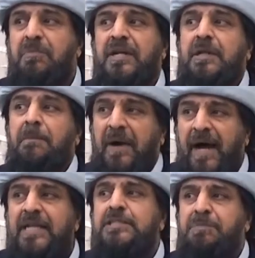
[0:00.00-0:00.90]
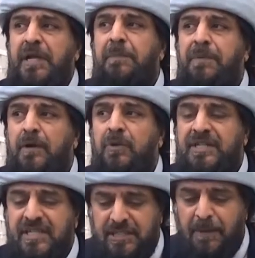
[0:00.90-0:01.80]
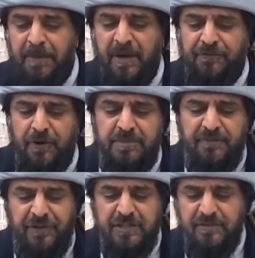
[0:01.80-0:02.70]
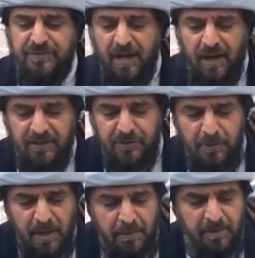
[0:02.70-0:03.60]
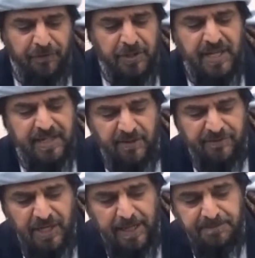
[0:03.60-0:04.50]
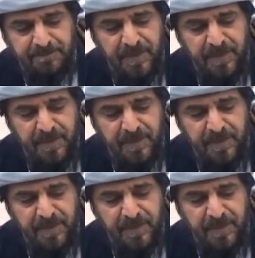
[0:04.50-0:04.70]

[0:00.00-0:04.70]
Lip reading: but the pious people will disappear from the face of the earth before the end of time.